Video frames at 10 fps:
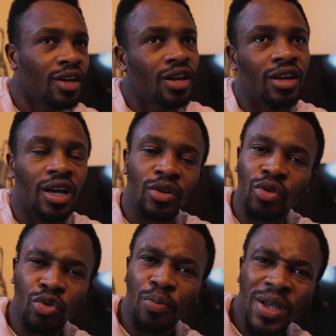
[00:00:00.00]
I don't
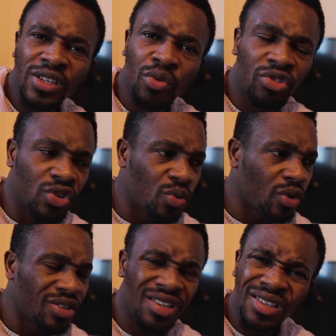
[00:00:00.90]
know, the passing rate is
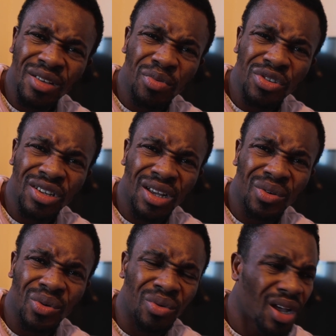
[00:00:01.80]
what, 60%? I
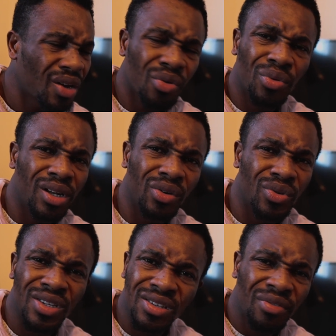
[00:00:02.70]
don't know, I don't really know,
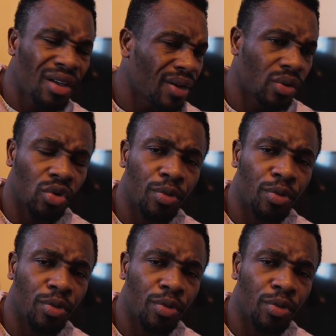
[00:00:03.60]
65, I don't know.